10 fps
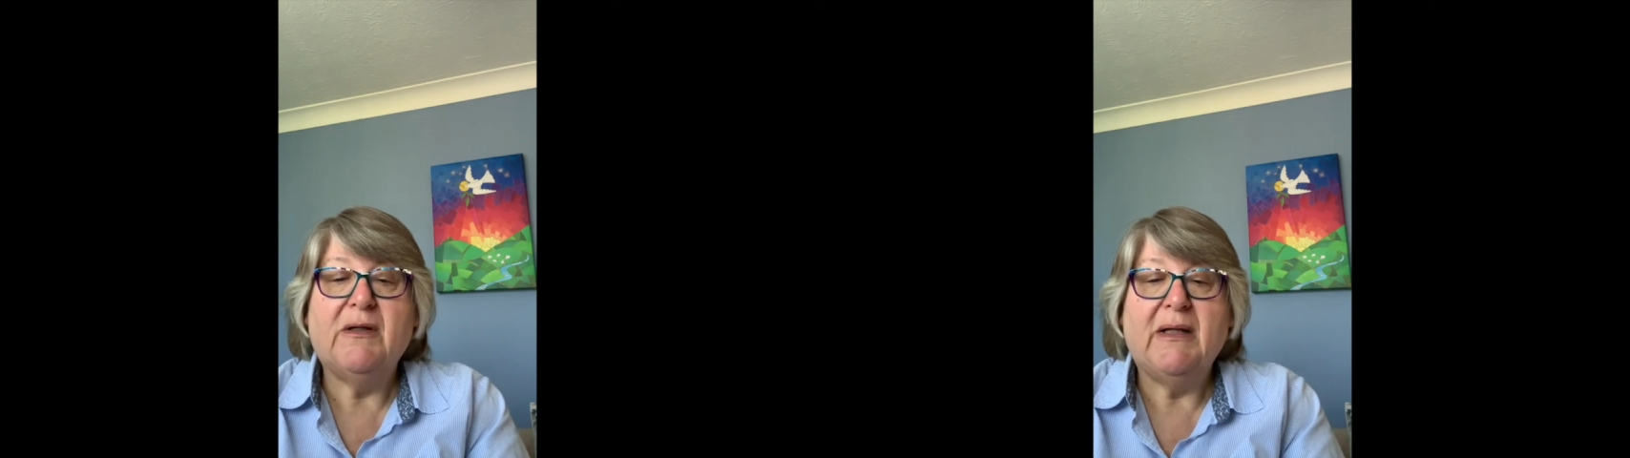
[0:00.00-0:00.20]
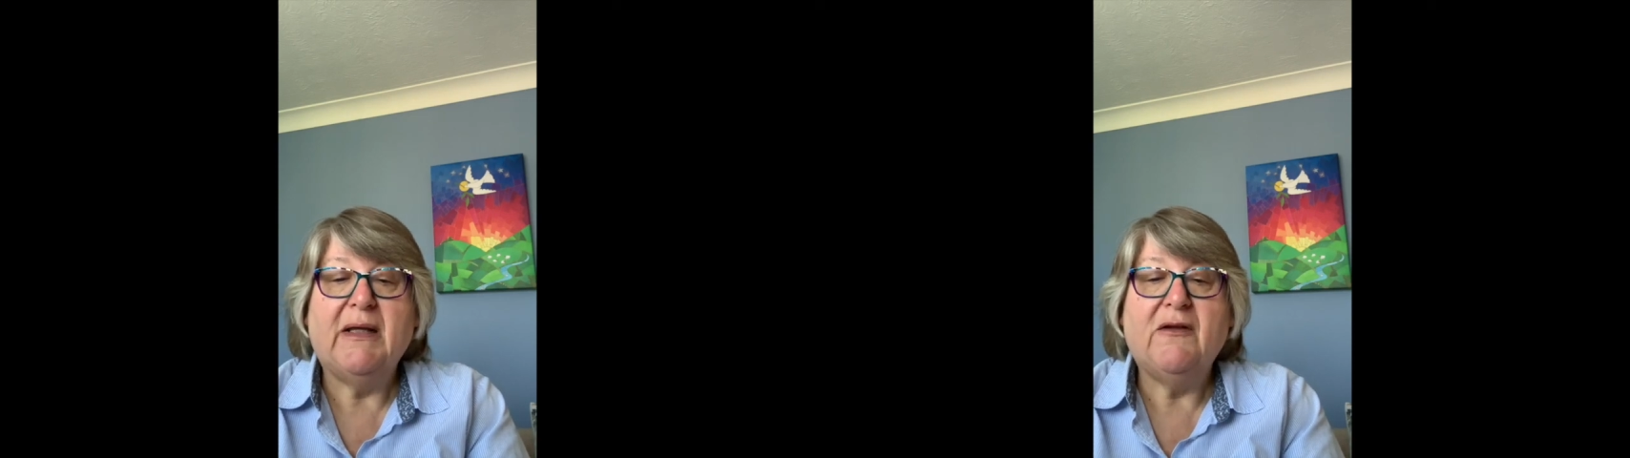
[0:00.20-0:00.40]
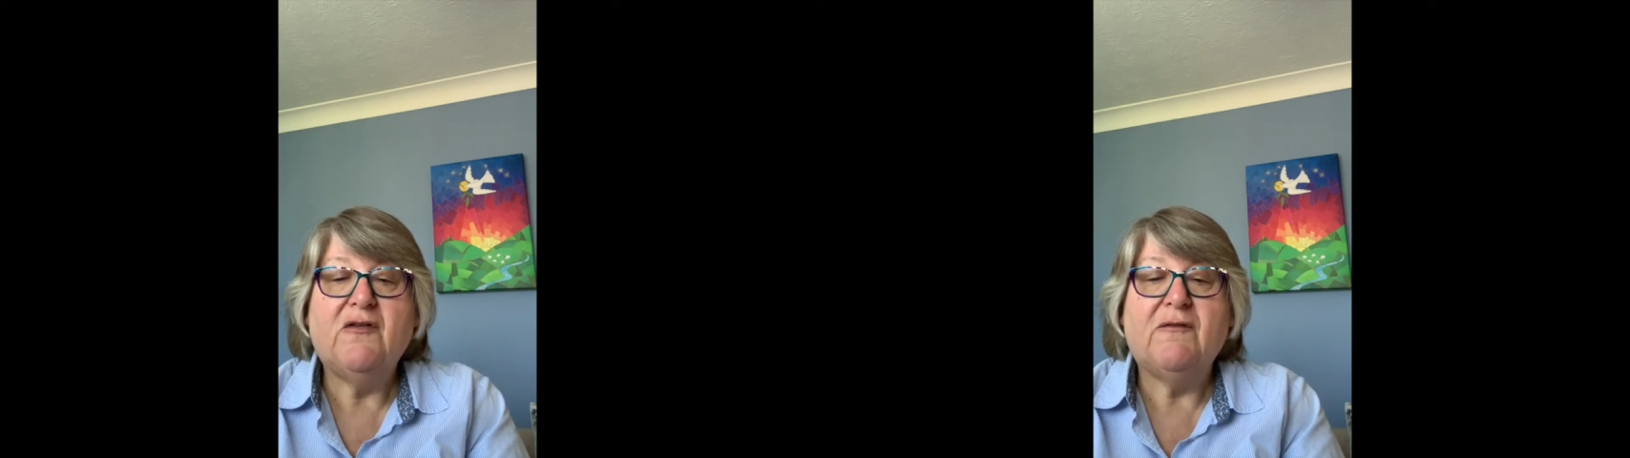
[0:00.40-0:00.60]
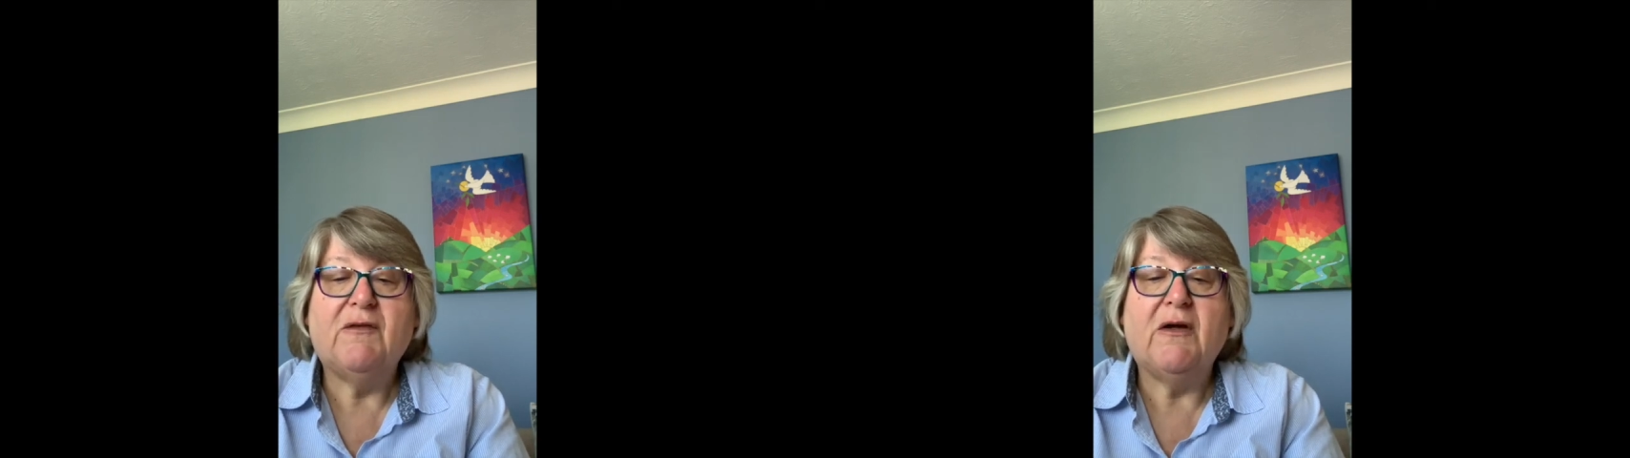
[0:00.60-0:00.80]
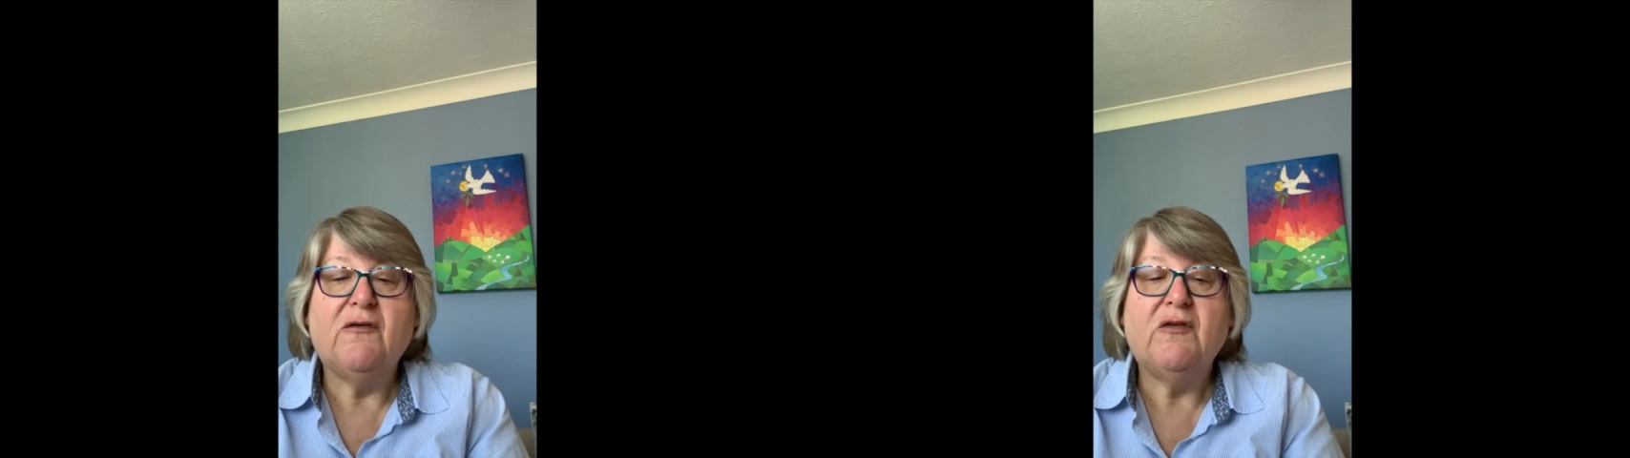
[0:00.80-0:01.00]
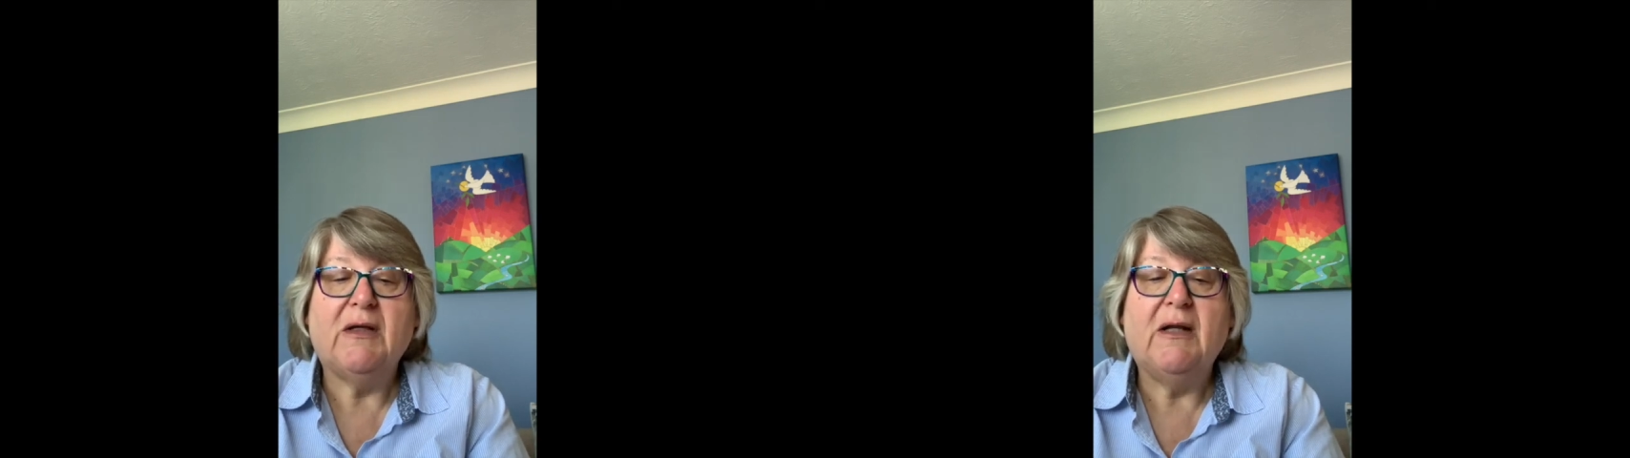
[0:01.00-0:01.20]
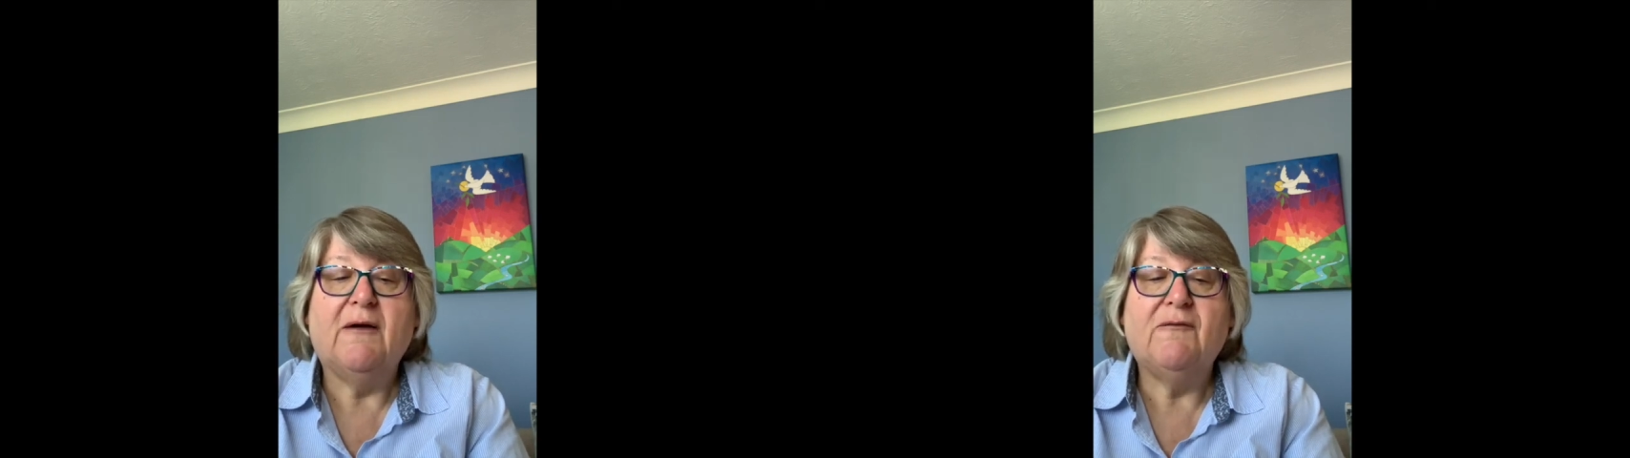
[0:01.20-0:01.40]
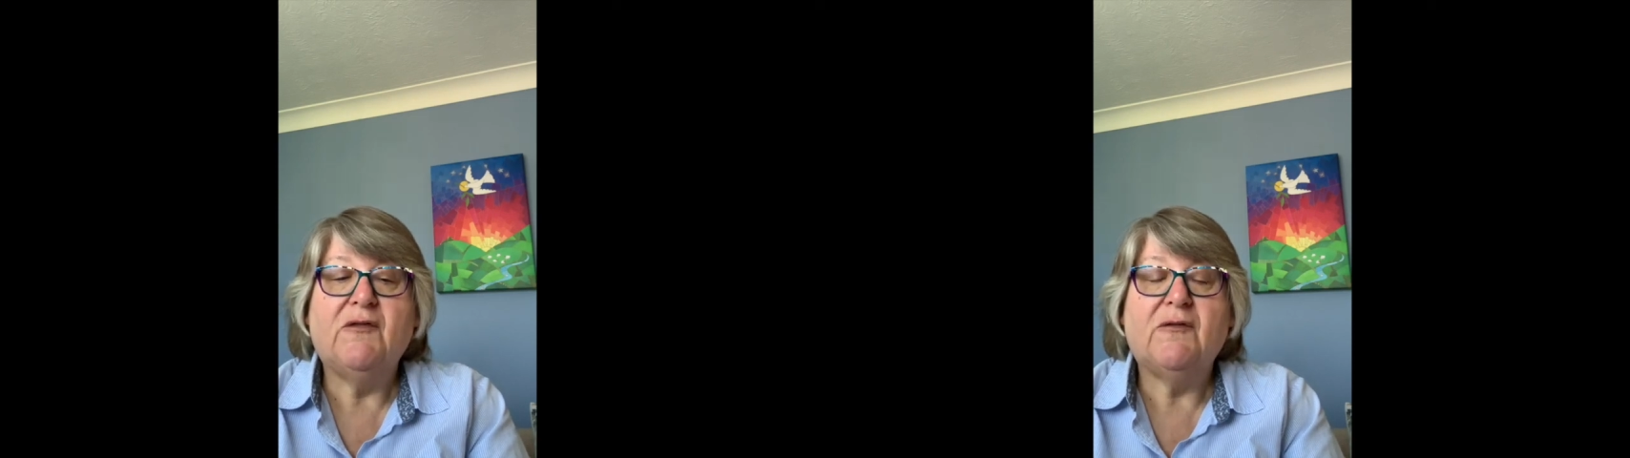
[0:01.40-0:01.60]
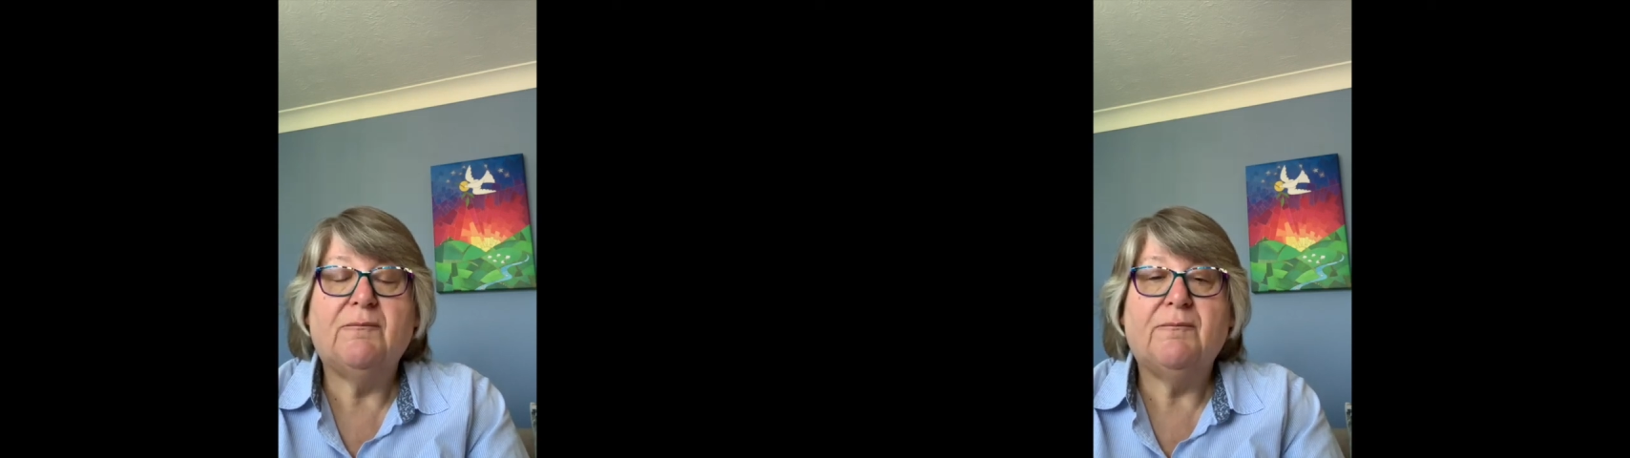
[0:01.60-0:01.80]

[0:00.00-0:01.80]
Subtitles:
needs of those he loves.